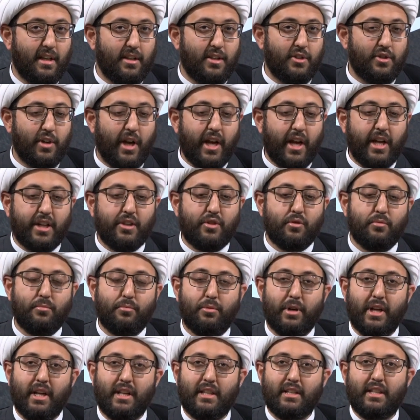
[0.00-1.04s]
trying to
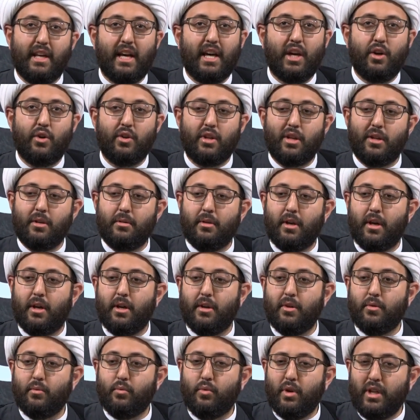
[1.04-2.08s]
break down
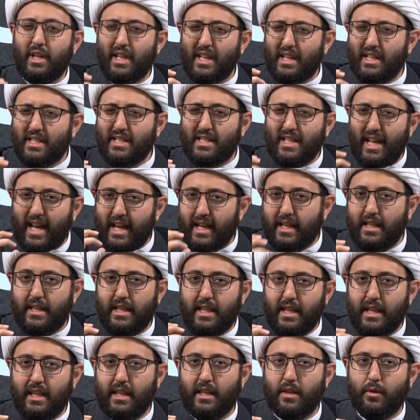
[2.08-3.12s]
what
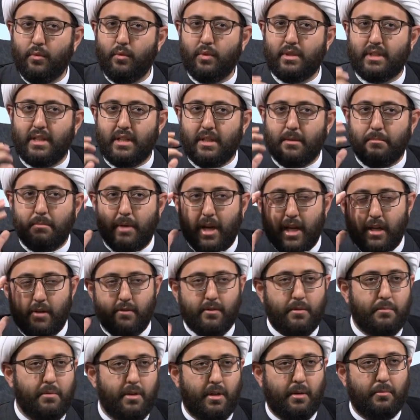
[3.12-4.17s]
exactly was in the mind of
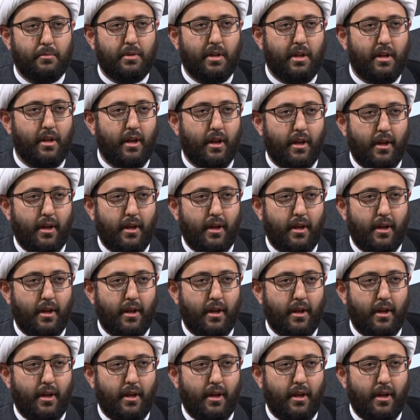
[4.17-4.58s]
Abu Abdullah.